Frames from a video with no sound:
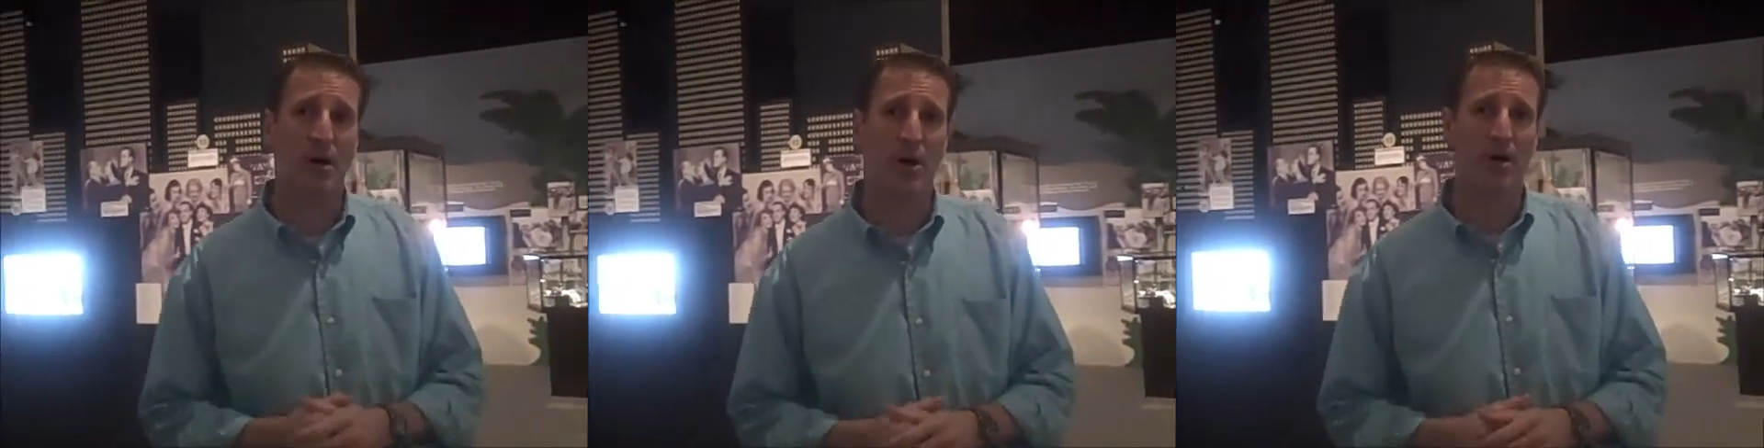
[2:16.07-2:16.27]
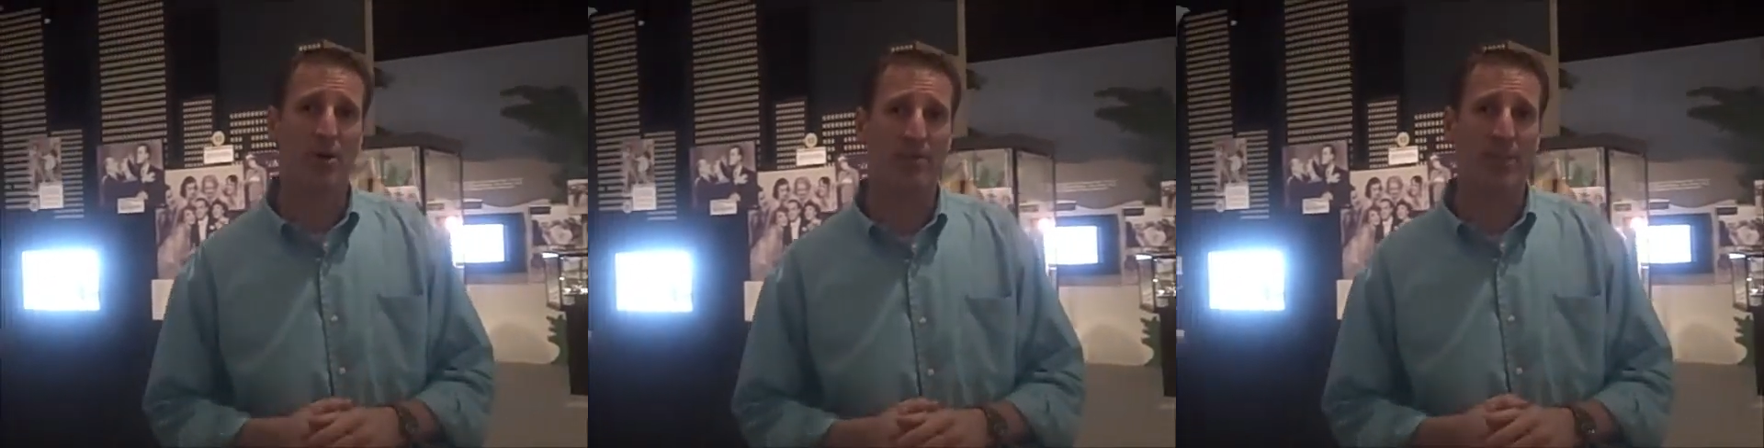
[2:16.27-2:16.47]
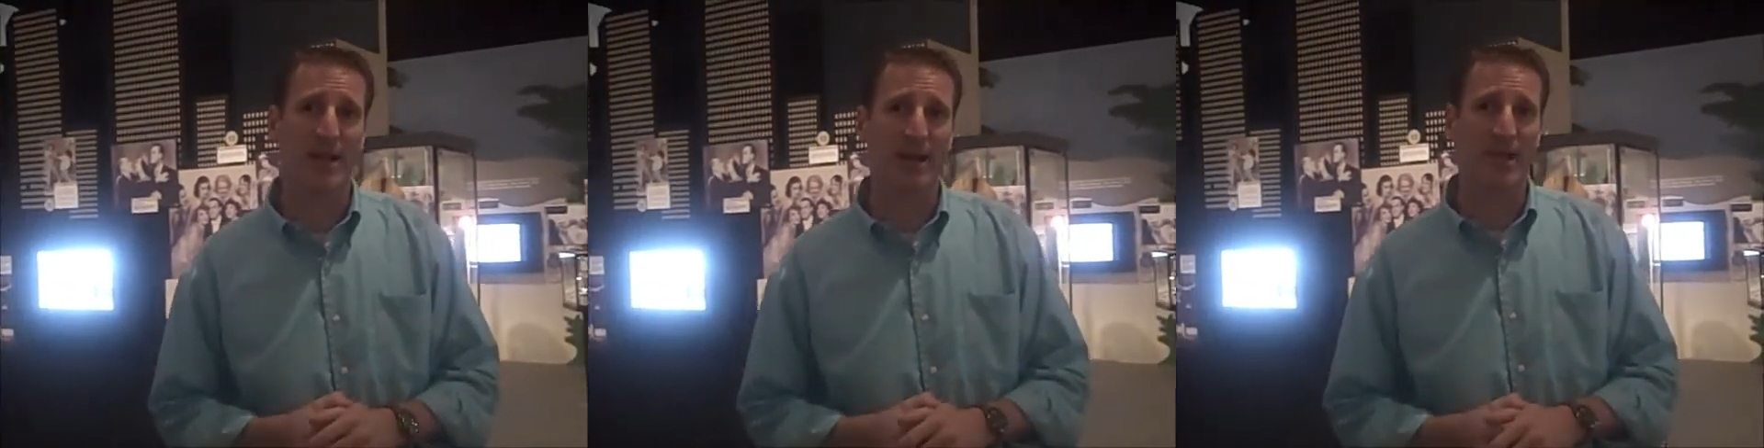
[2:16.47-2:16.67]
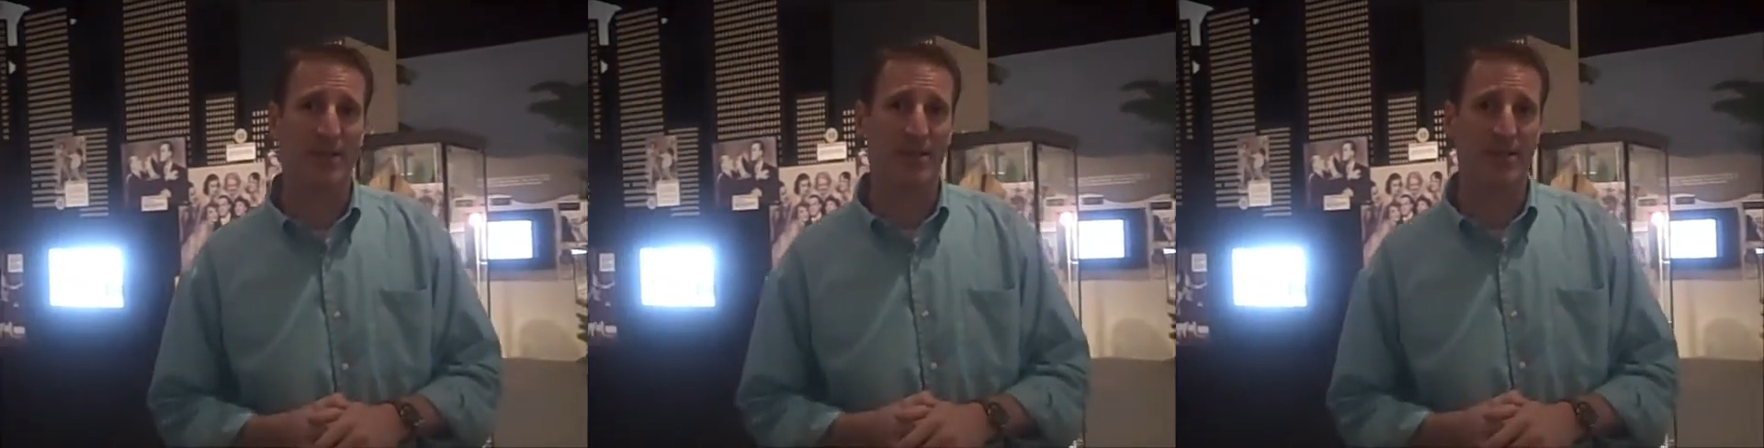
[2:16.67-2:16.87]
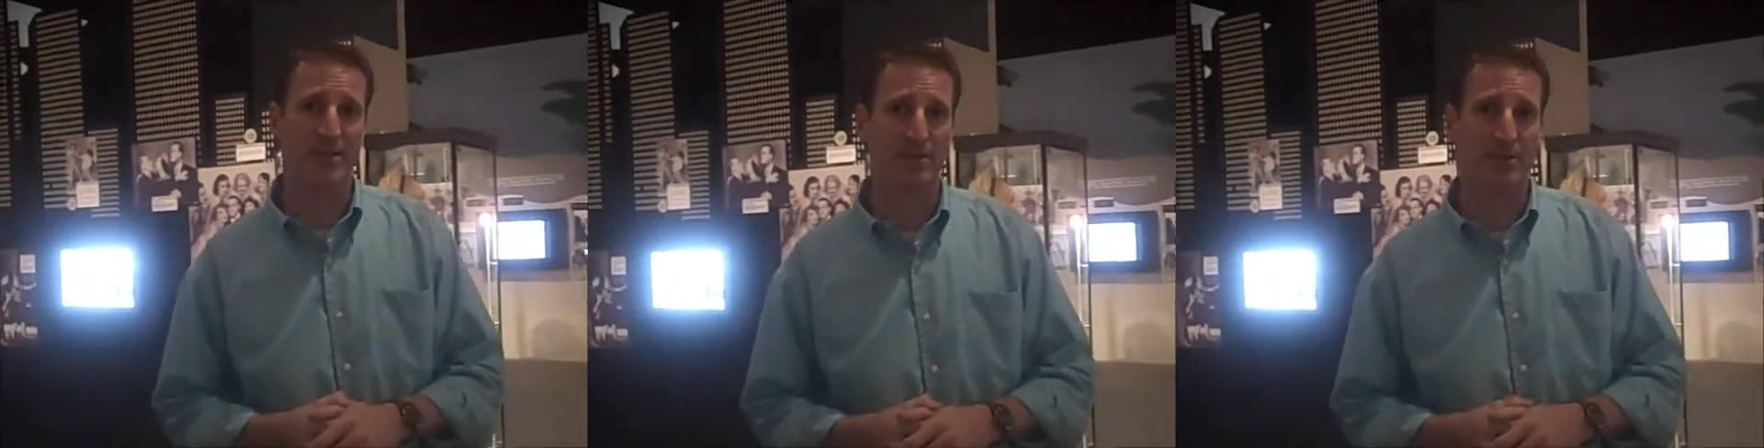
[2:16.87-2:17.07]
honored man in
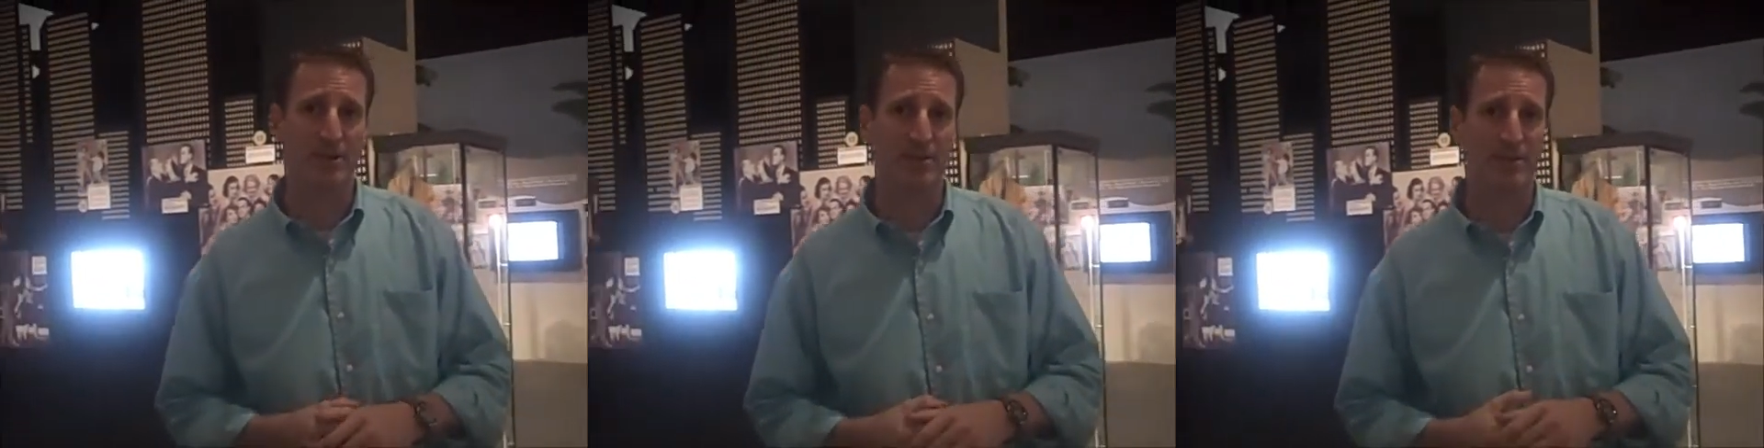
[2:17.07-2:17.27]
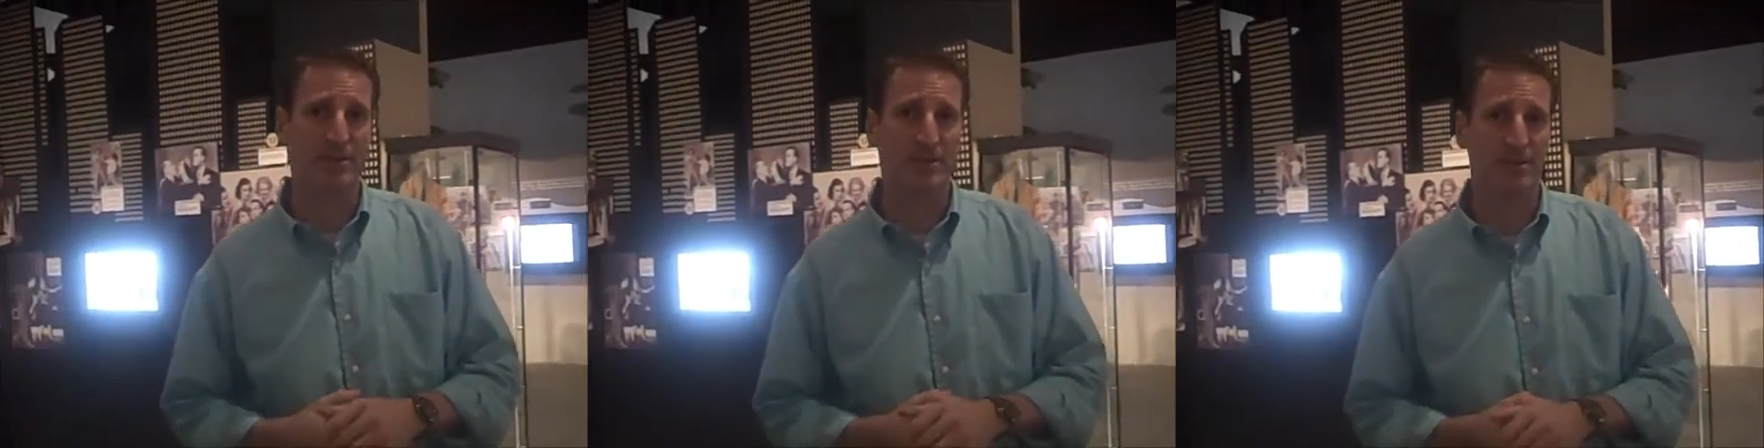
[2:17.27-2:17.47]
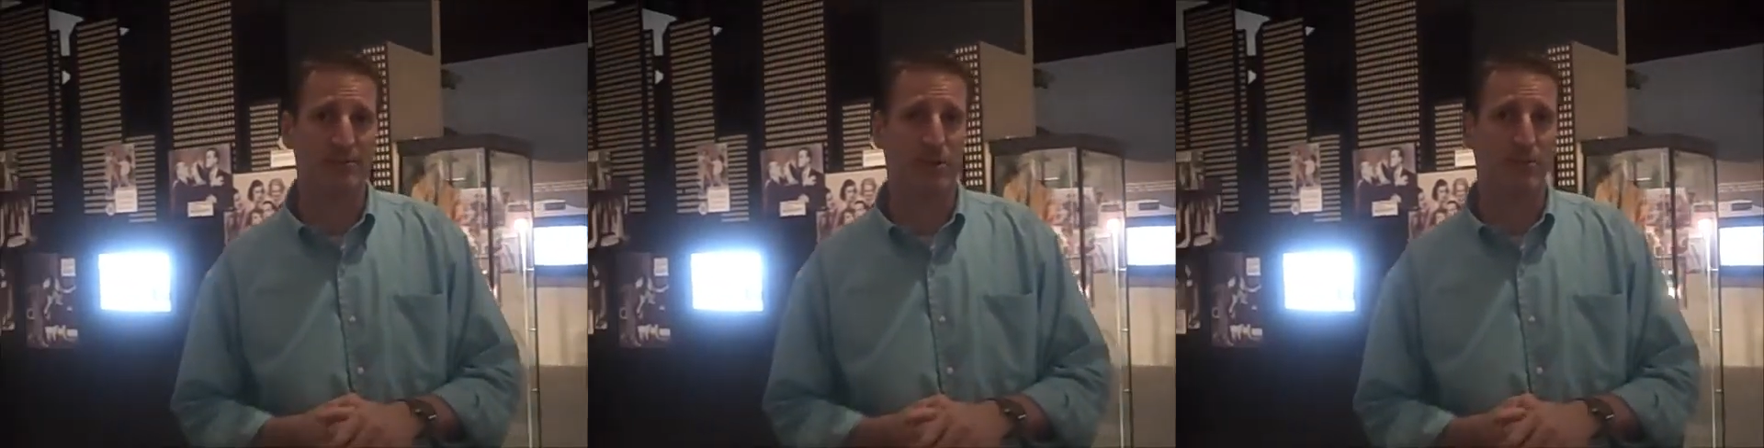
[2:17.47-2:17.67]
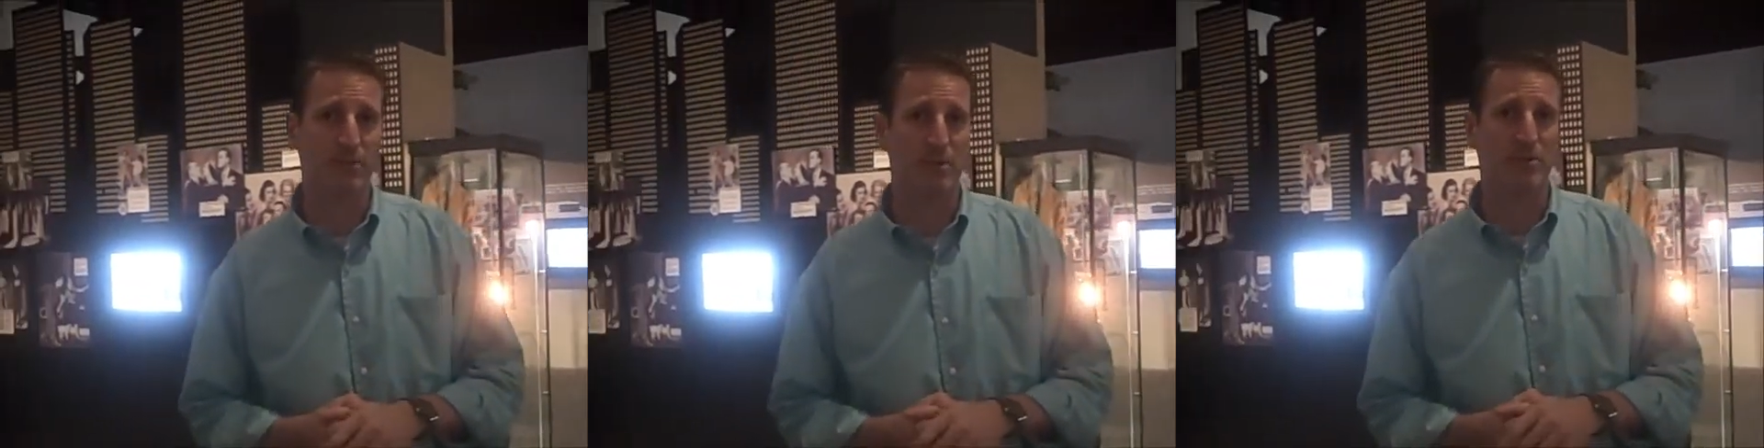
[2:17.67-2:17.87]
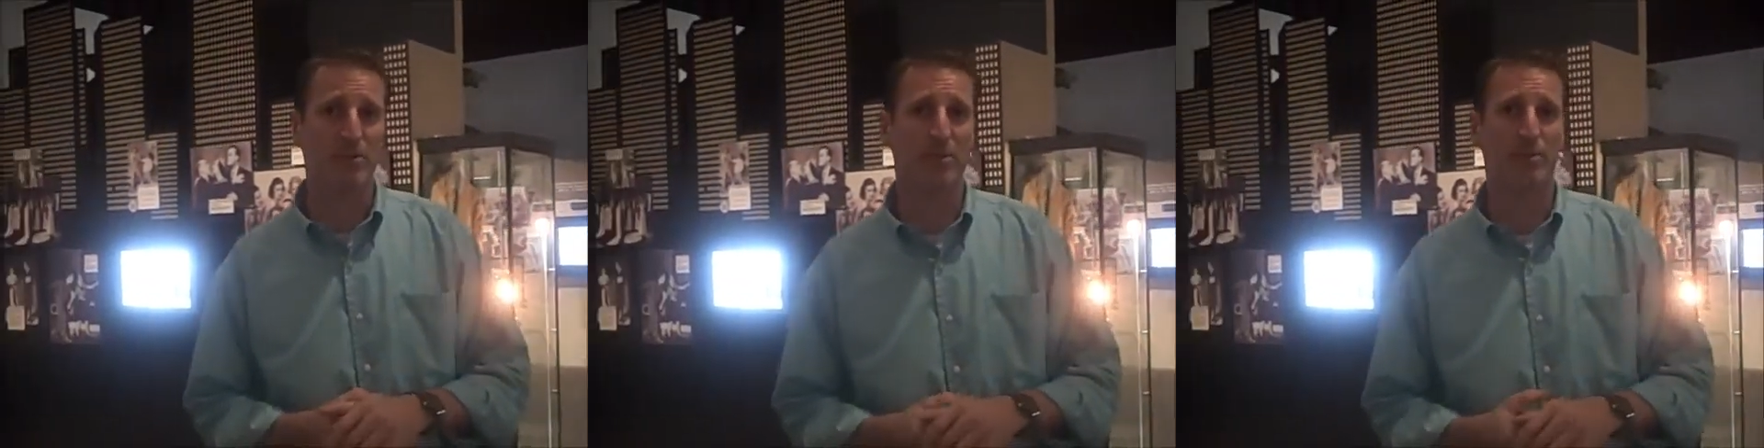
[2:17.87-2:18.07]
history. He received over
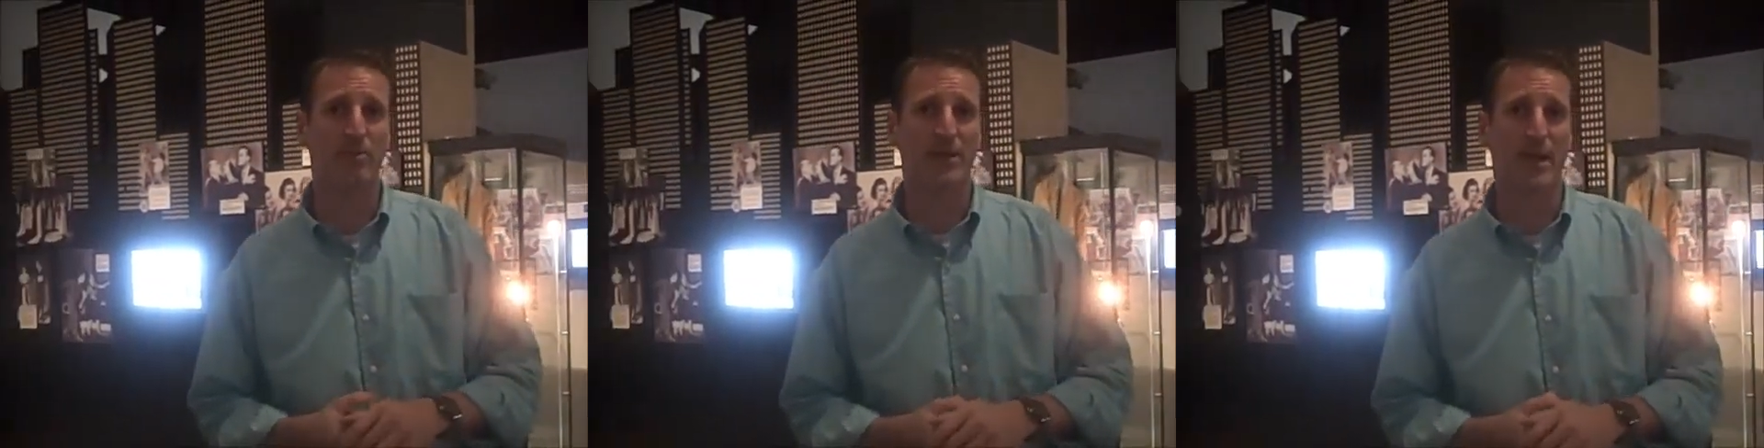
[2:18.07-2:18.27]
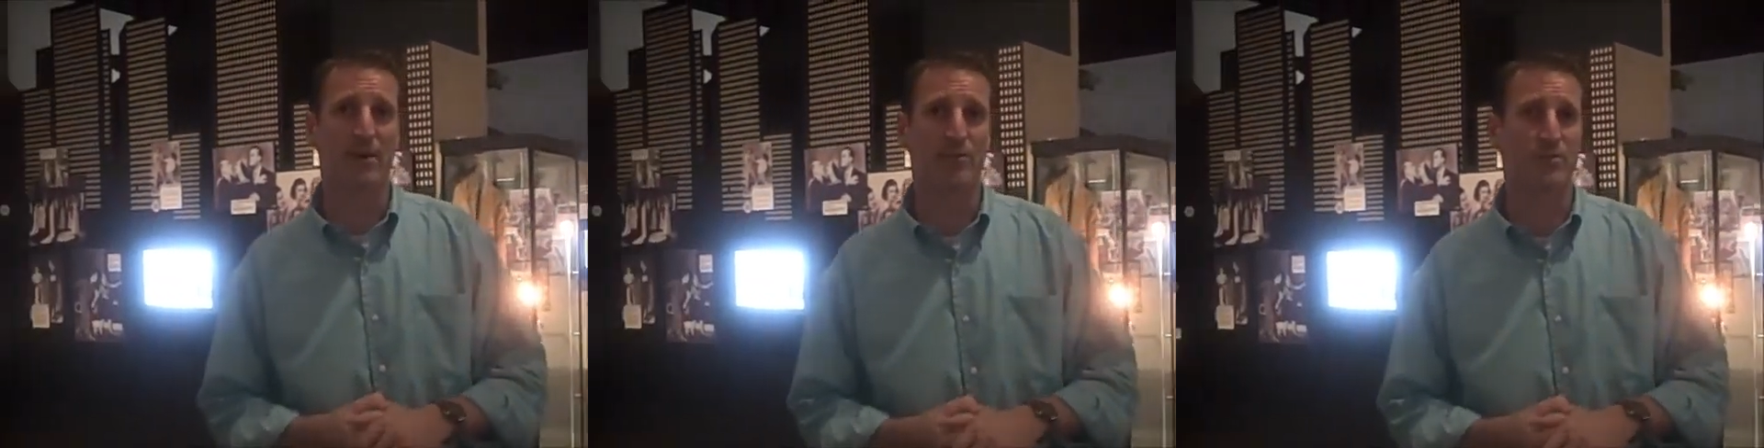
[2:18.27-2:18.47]
2,000